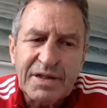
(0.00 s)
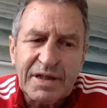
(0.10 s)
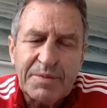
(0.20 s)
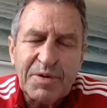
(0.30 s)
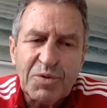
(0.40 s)

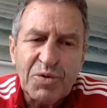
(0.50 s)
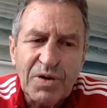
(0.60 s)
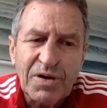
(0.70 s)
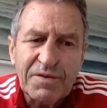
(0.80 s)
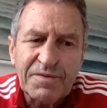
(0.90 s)
keep the ball
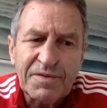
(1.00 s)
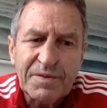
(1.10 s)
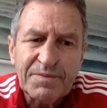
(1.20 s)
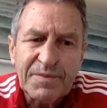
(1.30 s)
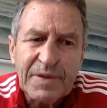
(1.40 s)
alive,
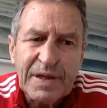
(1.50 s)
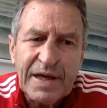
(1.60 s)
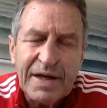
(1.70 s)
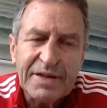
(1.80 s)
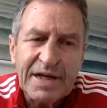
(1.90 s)

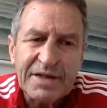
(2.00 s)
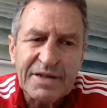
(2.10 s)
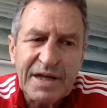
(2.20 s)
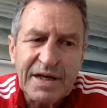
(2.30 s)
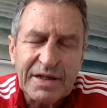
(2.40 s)
and it
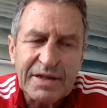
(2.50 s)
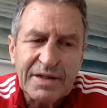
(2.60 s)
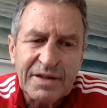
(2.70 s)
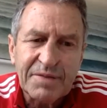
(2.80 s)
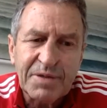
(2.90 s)
takes out
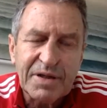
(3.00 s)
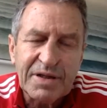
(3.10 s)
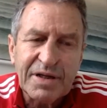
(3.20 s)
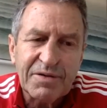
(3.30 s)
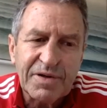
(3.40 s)
the ability
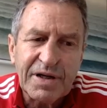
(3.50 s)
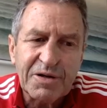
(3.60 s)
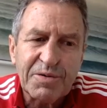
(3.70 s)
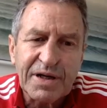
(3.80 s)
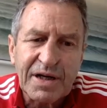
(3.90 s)
to get really
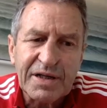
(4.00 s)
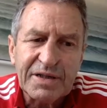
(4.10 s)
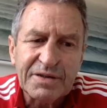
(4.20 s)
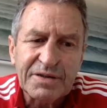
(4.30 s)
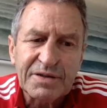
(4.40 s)
quick
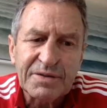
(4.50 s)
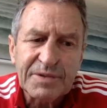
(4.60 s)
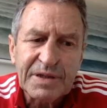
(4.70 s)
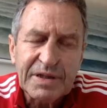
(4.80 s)
cleans.